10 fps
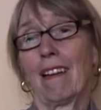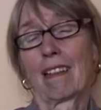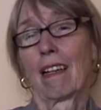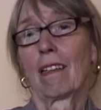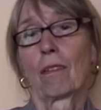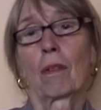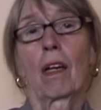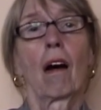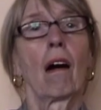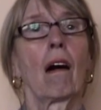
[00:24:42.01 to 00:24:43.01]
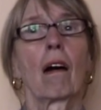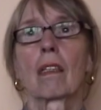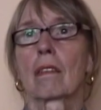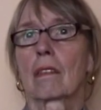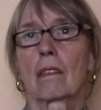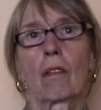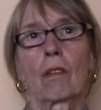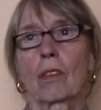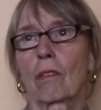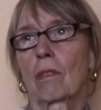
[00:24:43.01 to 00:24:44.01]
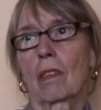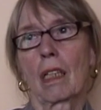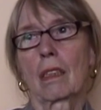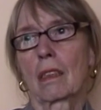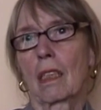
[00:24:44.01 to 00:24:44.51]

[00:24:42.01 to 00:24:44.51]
Yeah. We all go through things